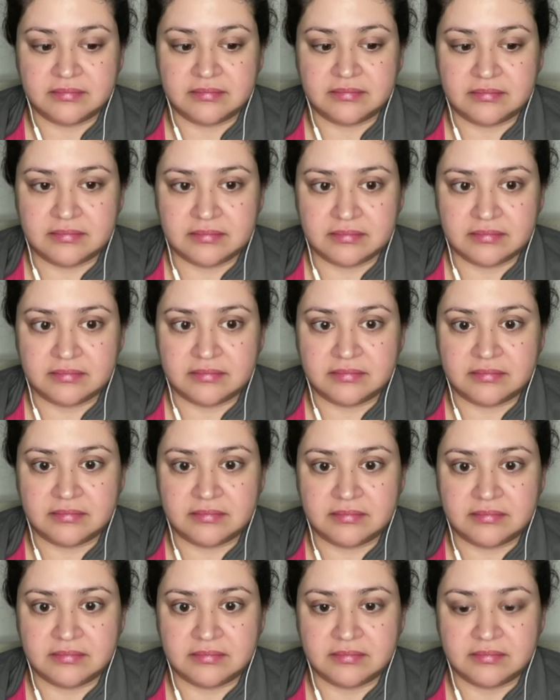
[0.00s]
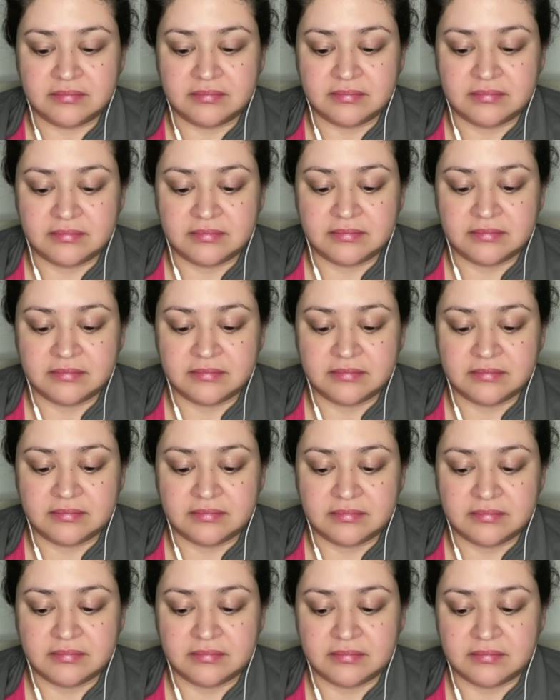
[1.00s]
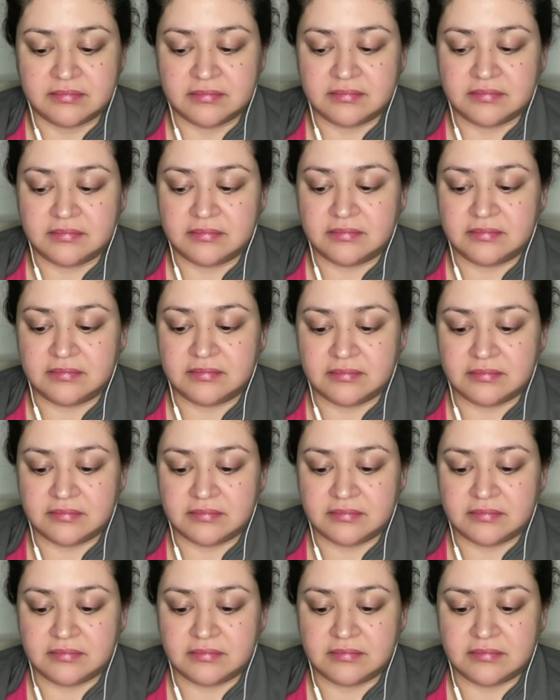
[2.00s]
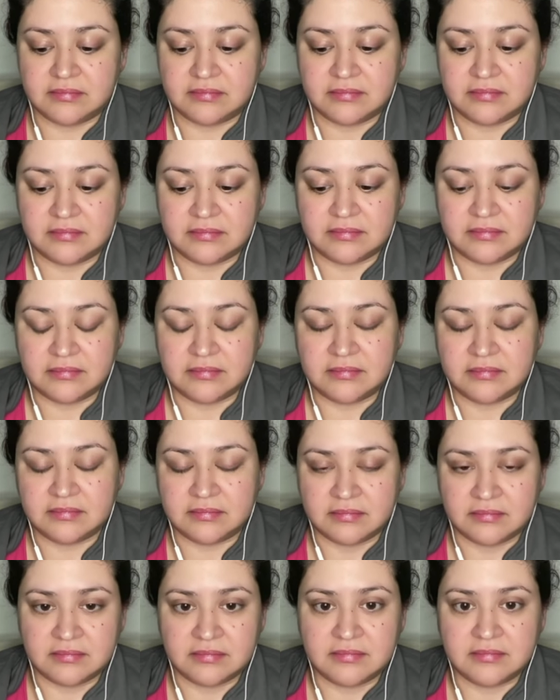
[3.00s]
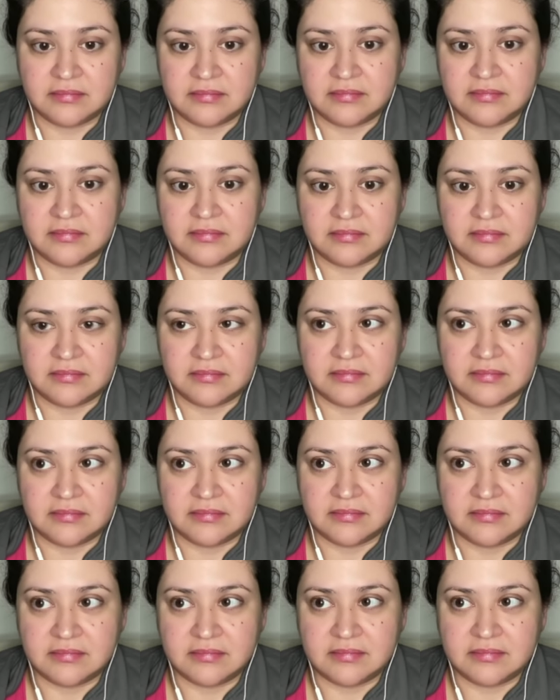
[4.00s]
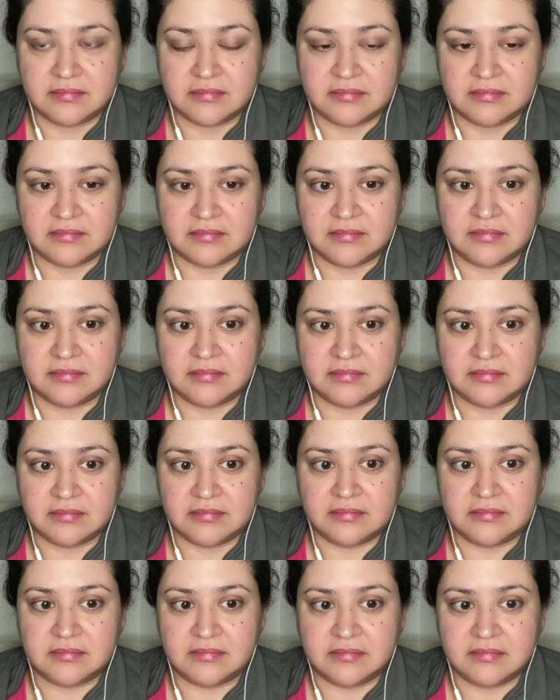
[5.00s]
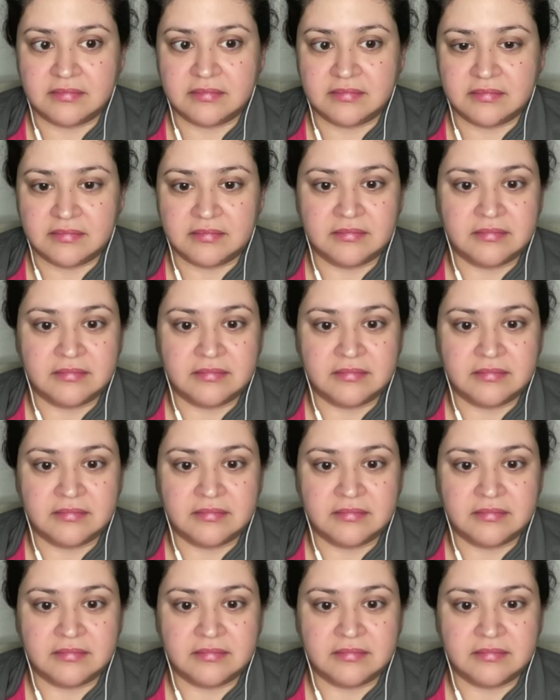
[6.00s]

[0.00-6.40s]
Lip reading: (silent)